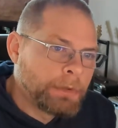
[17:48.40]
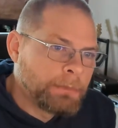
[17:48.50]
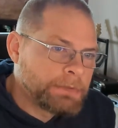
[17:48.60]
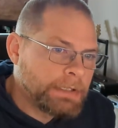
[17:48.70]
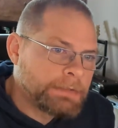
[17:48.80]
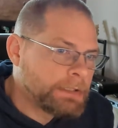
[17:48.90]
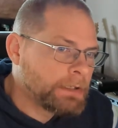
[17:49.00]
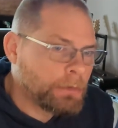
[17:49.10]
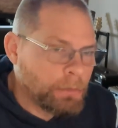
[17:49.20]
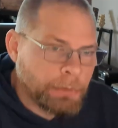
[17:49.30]
the CNC'd
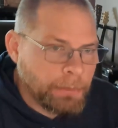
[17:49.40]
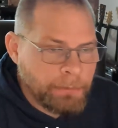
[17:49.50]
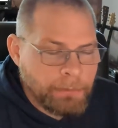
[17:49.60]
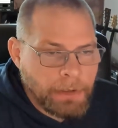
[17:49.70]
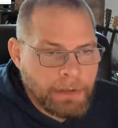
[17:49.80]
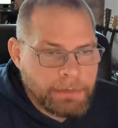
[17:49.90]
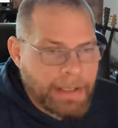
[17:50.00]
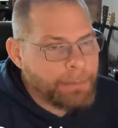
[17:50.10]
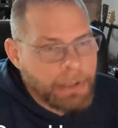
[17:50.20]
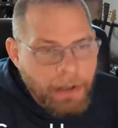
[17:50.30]
aluminum
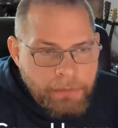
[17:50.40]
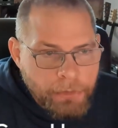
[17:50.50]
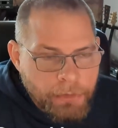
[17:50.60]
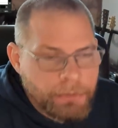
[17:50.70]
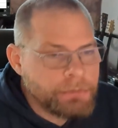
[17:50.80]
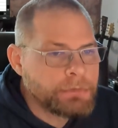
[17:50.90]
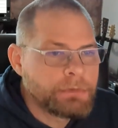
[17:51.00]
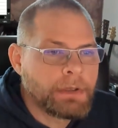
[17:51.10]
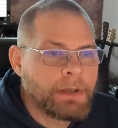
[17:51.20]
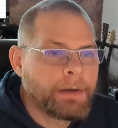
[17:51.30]
TAPPET covers,
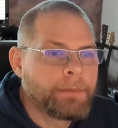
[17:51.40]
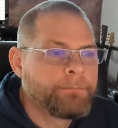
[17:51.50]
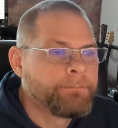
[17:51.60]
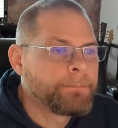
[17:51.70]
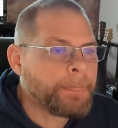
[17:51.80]
and